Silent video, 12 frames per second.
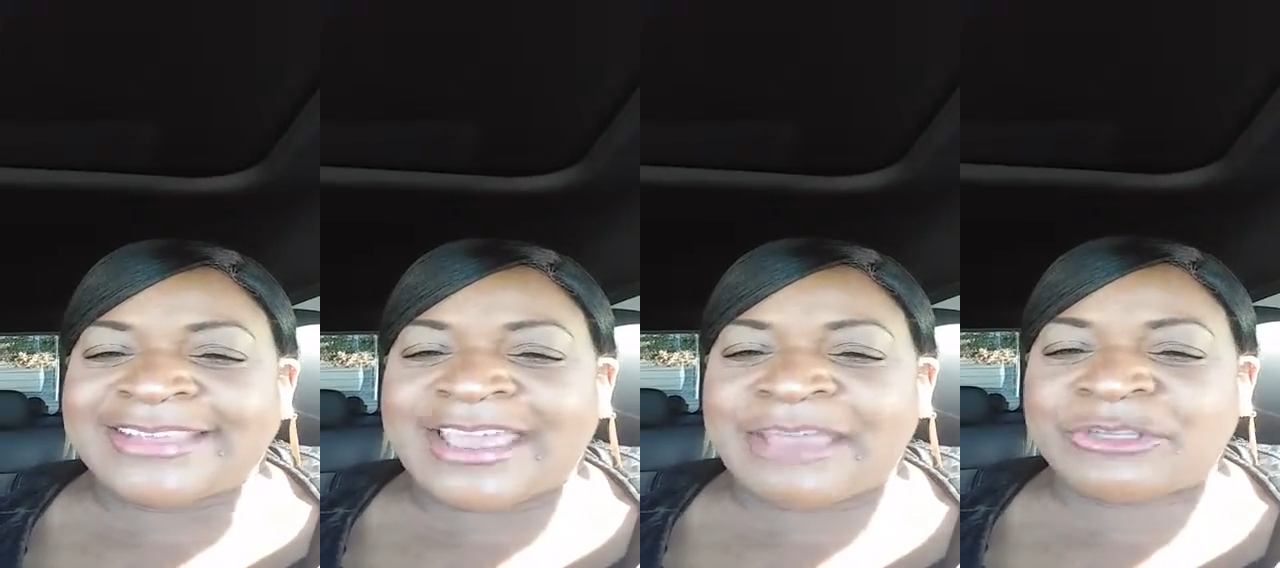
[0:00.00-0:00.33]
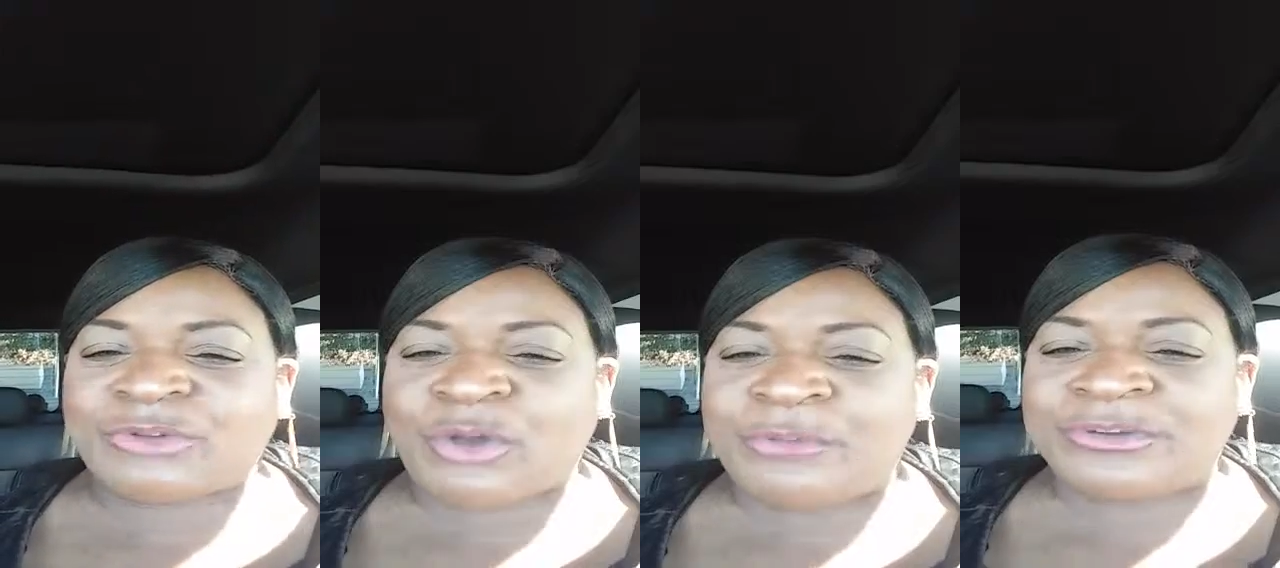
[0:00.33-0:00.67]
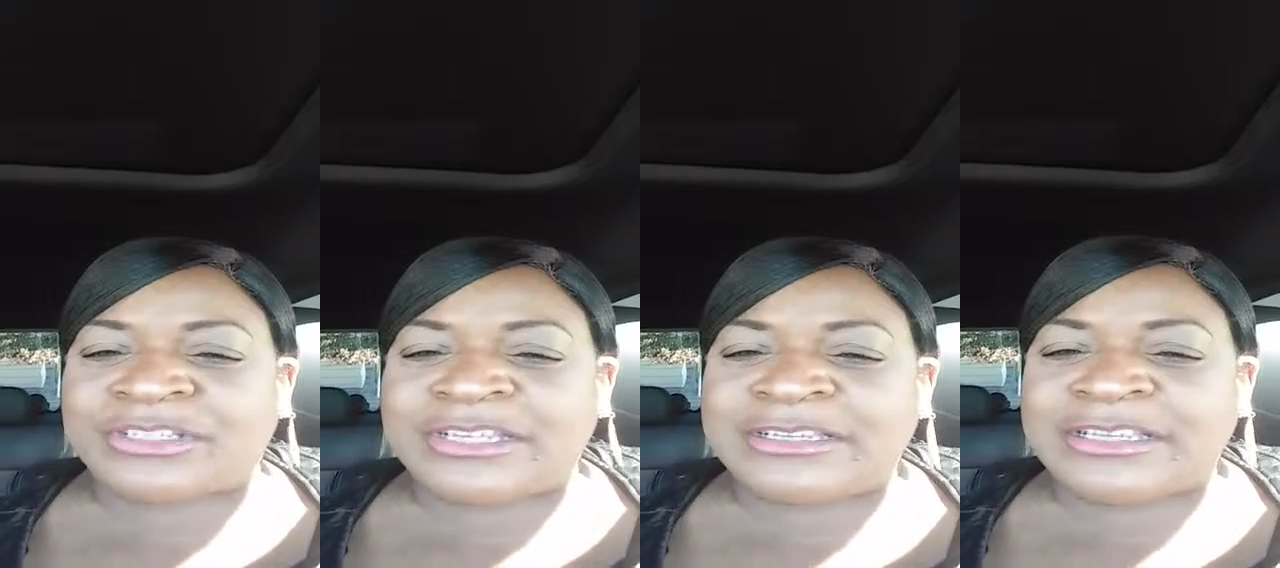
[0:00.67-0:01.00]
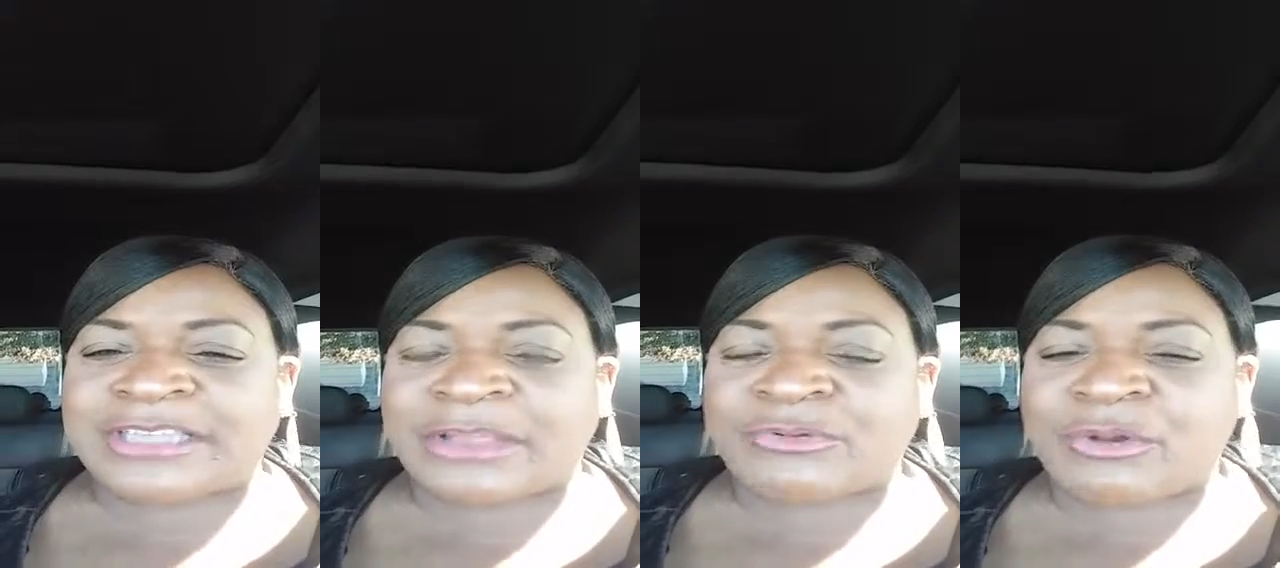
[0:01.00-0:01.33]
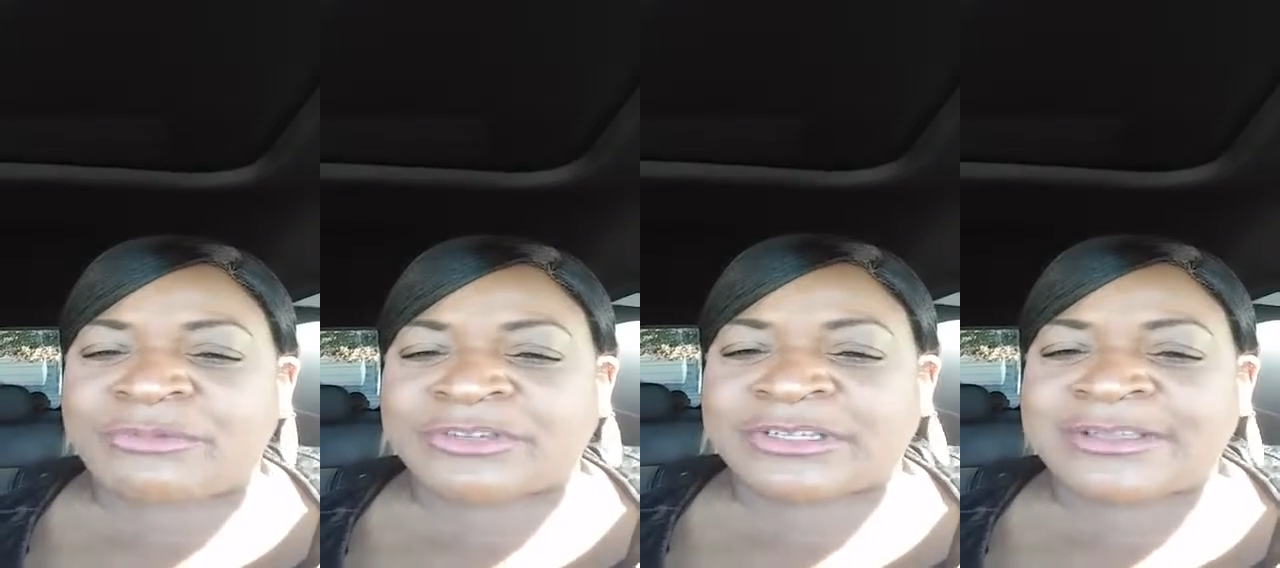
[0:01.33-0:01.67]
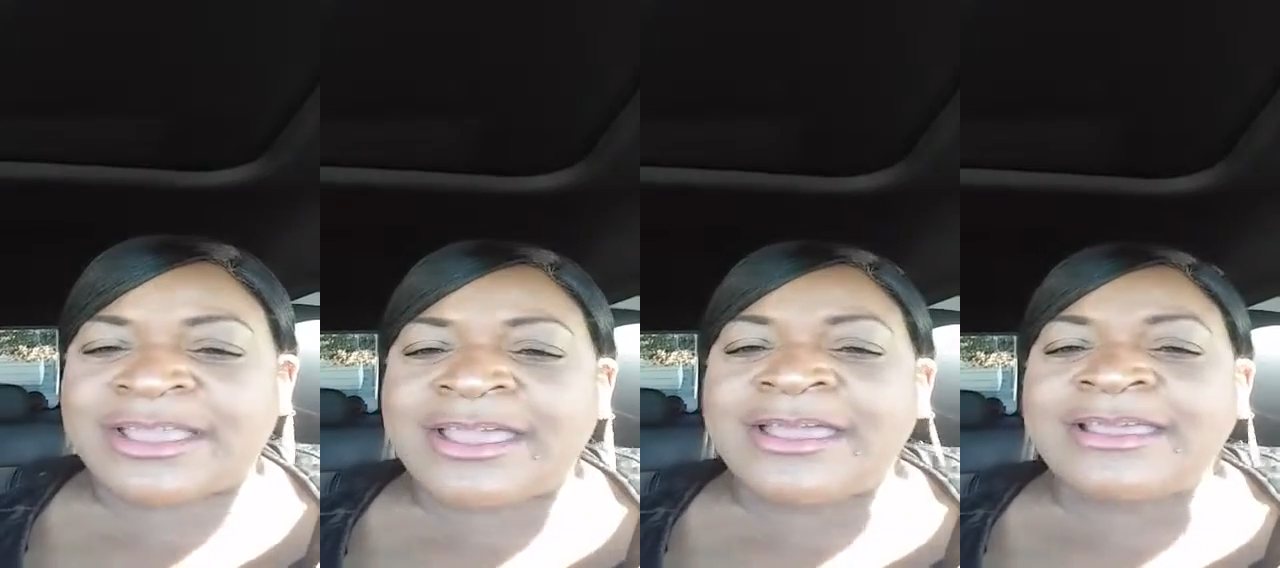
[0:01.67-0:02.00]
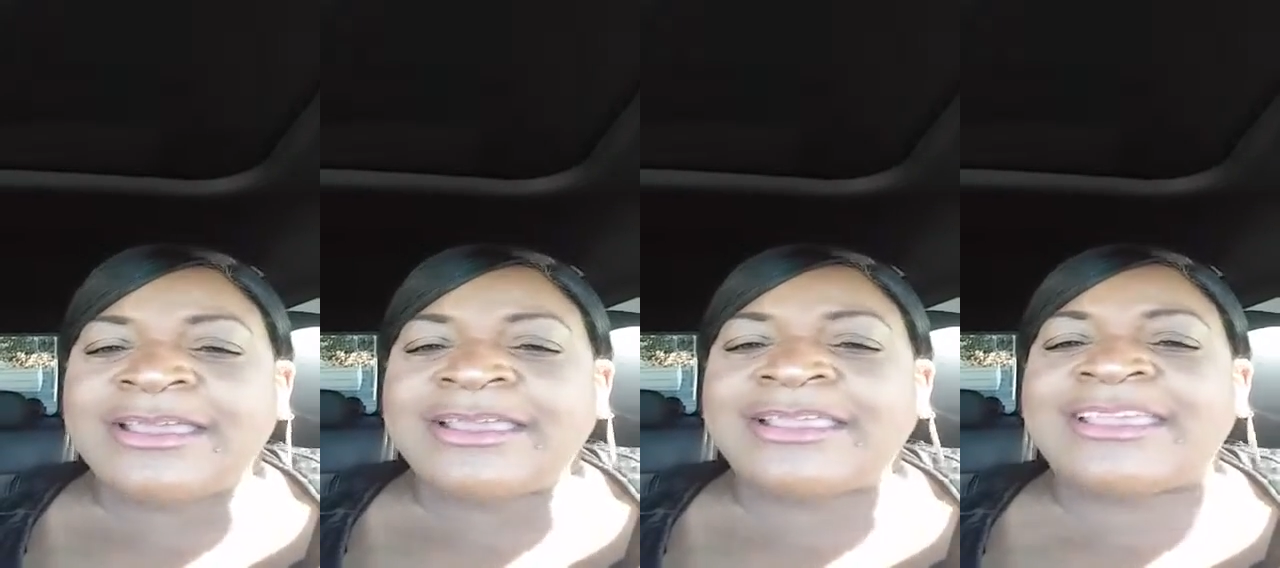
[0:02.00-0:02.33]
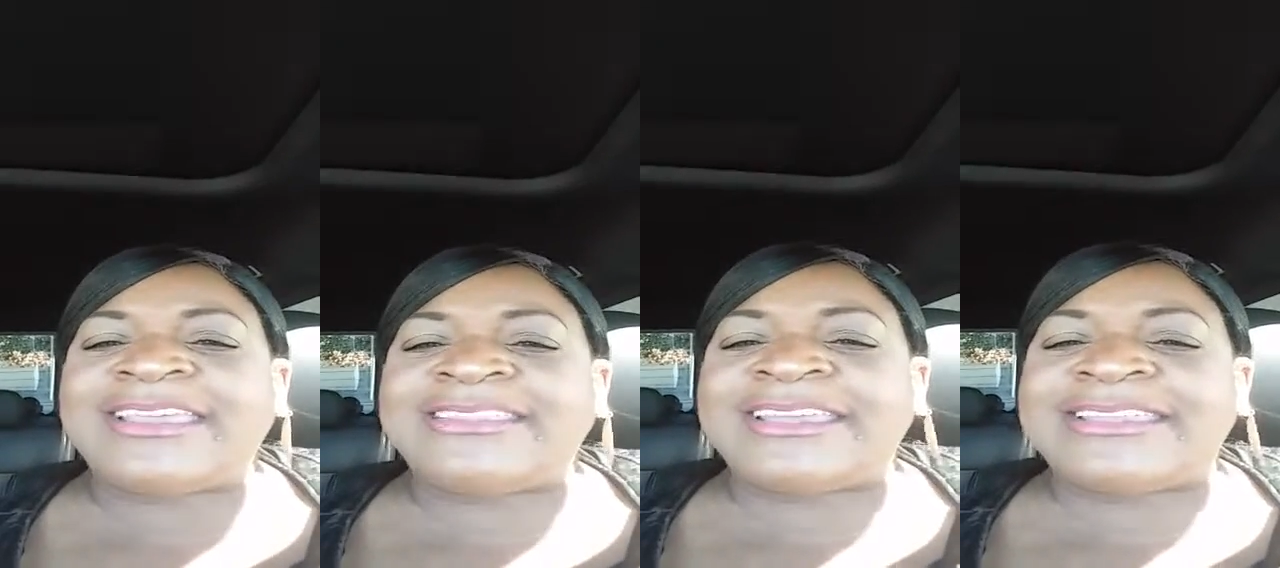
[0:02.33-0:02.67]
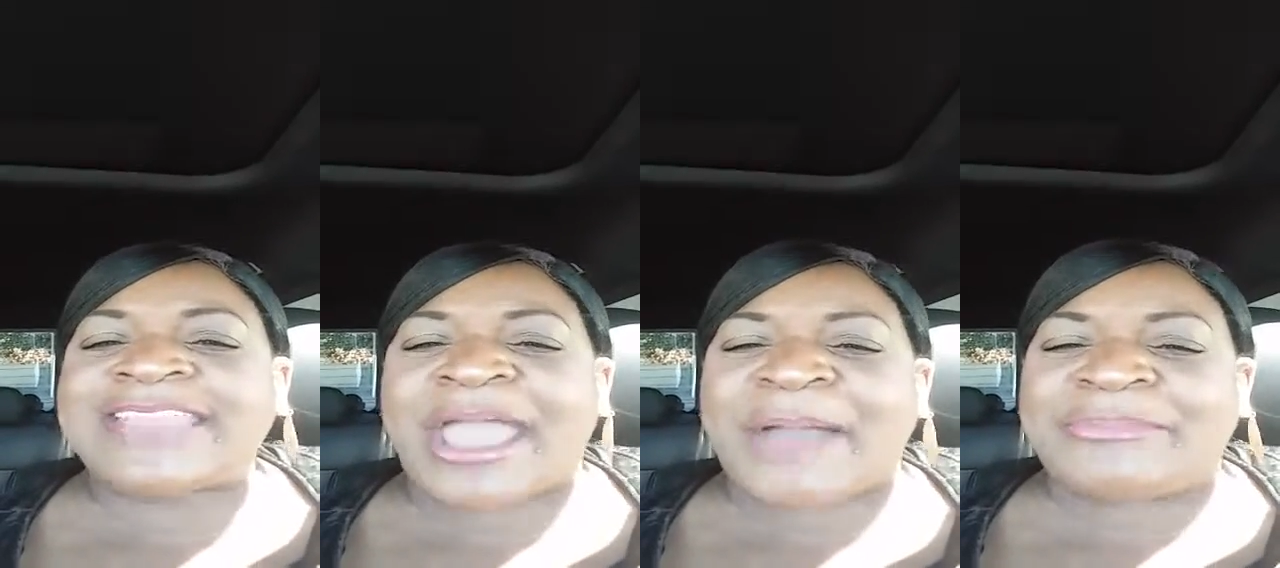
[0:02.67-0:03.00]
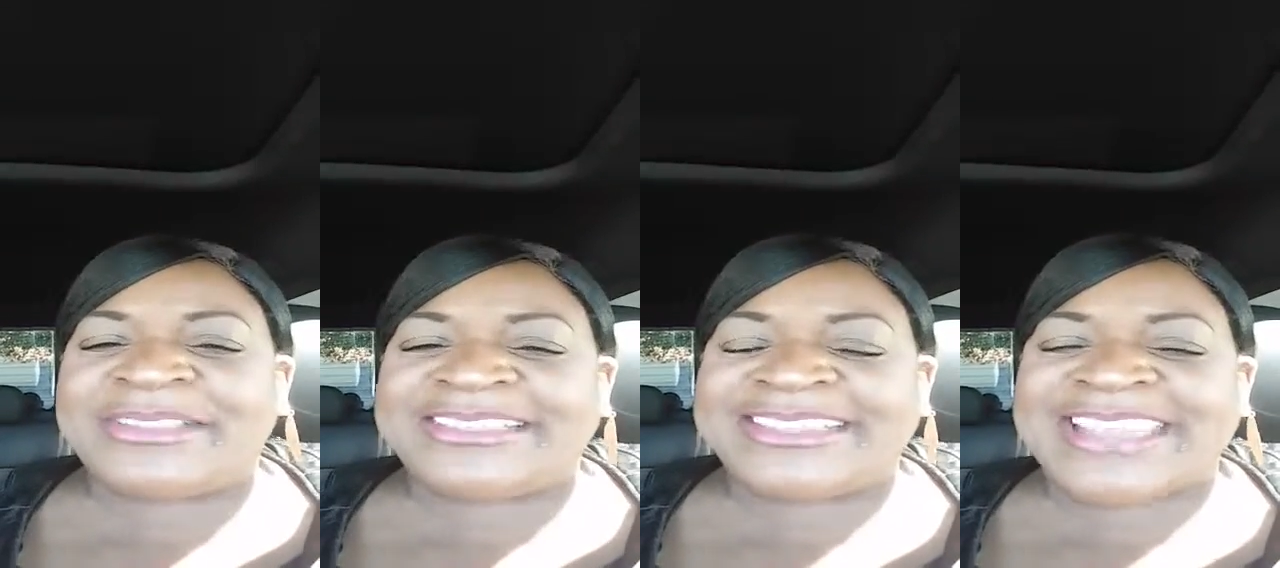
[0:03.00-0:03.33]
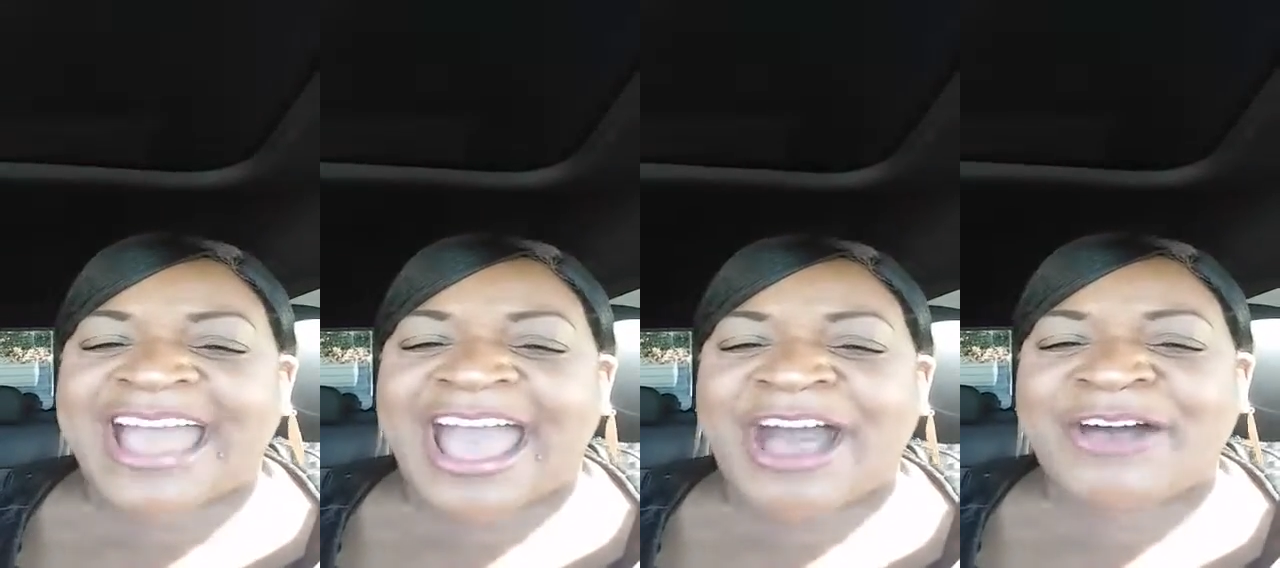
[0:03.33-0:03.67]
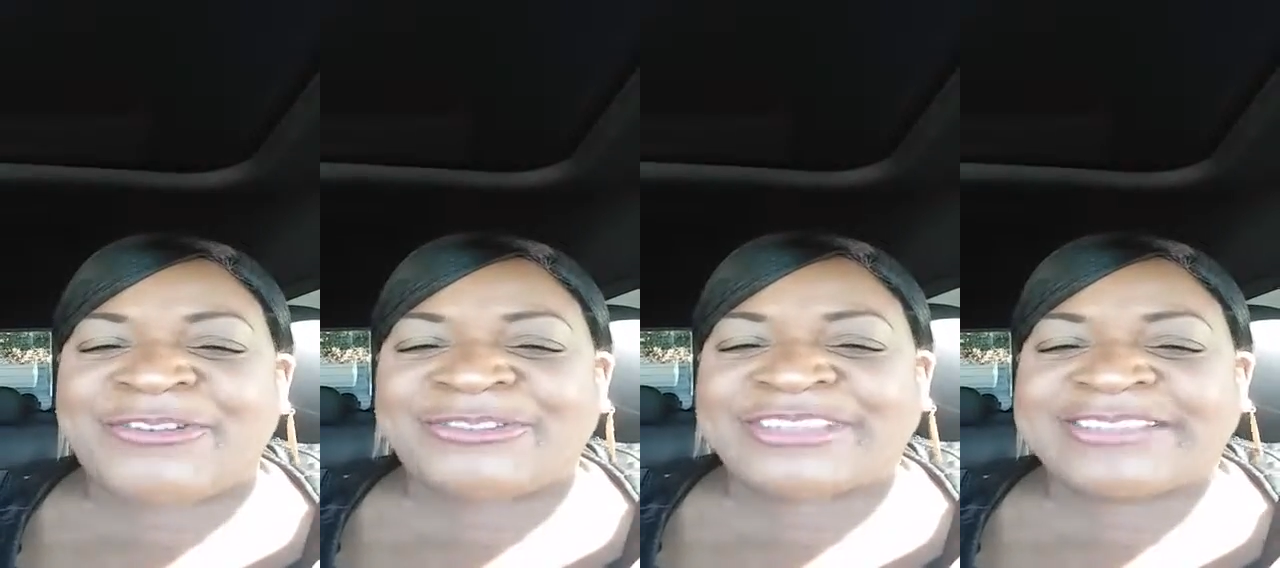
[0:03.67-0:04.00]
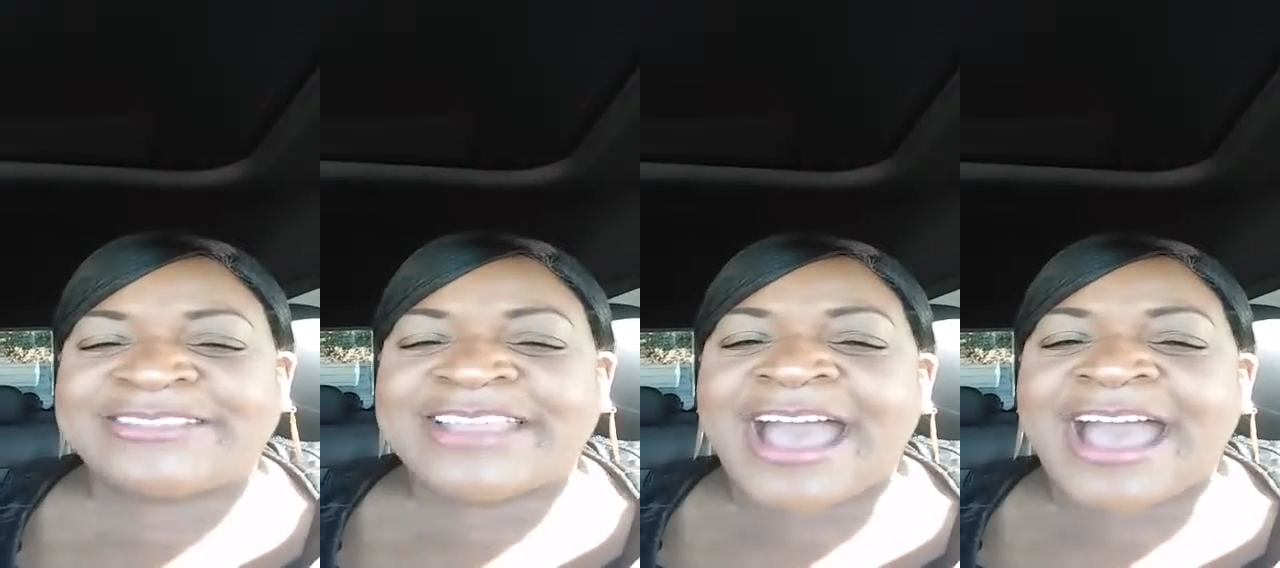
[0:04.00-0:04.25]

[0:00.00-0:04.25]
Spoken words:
Hey, Ms. Roberson. Is that Roberson? Indianapolis in the house.